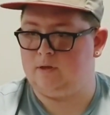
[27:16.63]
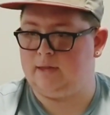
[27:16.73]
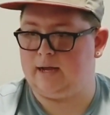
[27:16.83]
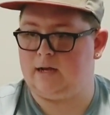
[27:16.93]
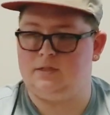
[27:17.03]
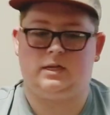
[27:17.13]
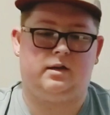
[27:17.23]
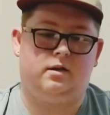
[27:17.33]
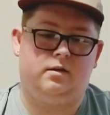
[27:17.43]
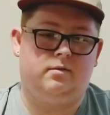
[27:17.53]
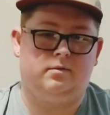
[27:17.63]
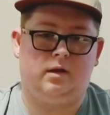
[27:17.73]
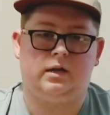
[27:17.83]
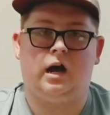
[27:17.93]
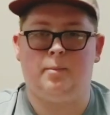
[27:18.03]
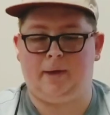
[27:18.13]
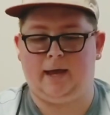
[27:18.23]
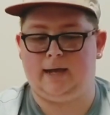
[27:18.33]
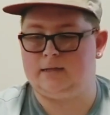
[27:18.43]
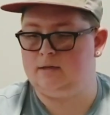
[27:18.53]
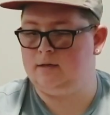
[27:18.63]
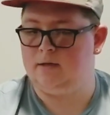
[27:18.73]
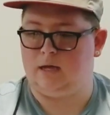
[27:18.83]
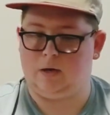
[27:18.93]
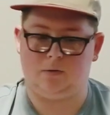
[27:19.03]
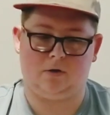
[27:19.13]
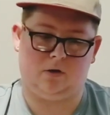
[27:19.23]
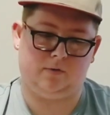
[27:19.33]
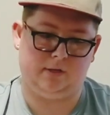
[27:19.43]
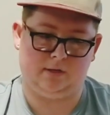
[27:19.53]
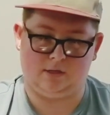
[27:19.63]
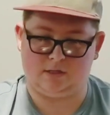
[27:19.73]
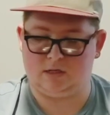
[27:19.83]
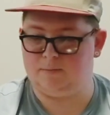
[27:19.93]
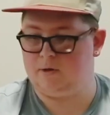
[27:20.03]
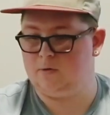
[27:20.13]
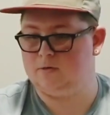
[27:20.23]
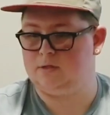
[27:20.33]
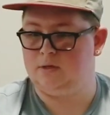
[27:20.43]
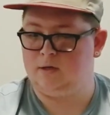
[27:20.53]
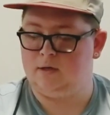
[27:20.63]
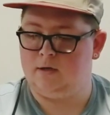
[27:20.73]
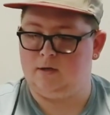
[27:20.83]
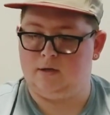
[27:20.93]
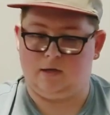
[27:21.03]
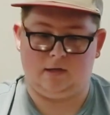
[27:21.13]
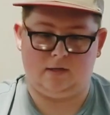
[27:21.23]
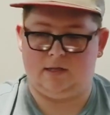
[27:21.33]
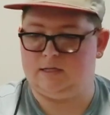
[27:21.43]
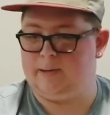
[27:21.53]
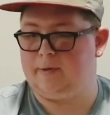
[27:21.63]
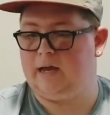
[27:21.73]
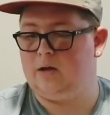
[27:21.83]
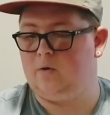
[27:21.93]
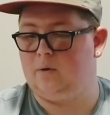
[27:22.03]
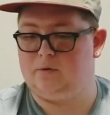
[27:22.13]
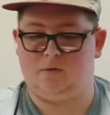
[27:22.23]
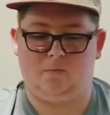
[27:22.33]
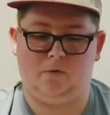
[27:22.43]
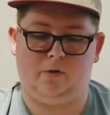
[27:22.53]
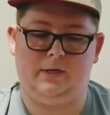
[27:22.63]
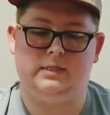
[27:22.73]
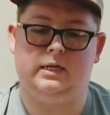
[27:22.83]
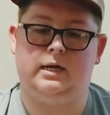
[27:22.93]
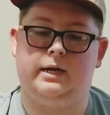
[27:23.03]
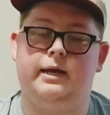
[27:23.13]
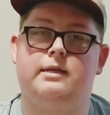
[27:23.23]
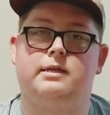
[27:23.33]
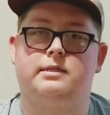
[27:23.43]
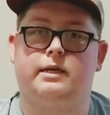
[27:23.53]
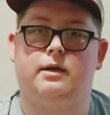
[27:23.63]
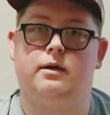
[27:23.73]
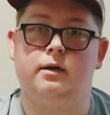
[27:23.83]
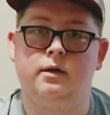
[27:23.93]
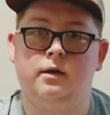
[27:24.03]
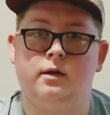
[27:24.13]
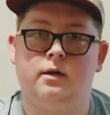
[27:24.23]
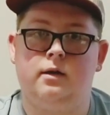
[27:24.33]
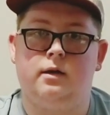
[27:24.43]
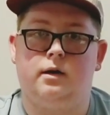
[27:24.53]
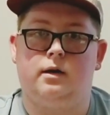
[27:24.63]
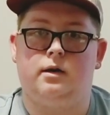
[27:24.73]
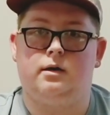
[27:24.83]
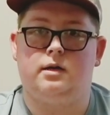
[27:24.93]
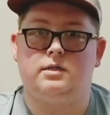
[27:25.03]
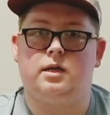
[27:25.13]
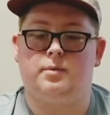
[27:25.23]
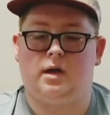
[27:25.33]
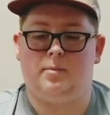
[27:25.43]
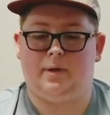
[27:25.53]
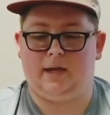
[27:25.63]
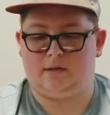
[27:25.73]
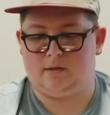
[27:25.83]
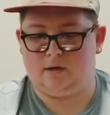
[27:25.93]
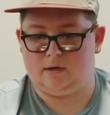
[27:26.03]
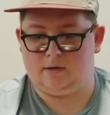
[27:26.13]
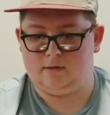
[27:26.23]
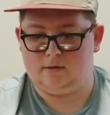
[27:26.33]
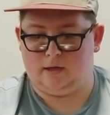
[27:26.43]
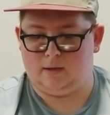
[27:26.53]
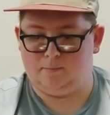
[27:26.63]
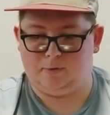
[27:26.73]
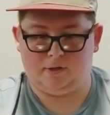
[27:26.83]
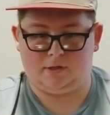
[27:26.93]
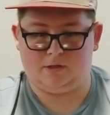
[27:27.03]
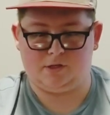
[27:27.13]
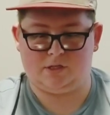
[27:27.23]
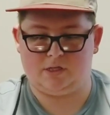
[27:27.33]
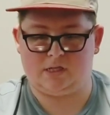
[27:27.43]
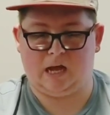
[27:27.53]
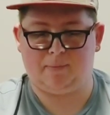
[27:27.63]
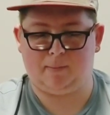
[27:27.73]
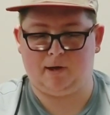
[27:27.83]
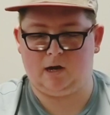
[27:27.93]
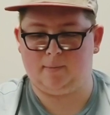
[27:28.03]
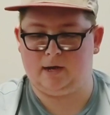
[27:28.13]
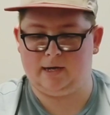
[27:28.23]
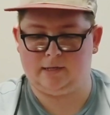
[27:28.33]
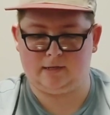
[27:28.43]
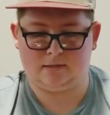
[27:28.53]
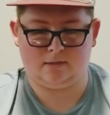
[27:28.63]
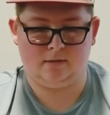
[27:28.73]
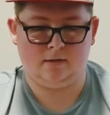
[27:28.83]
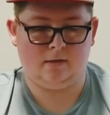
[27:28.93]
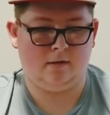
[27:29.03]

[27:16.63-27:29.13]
that gun's like a compact. I would call the snub nose in the same category with the Ruger EC9S as like a subcompact gun. But just the stopping power behind this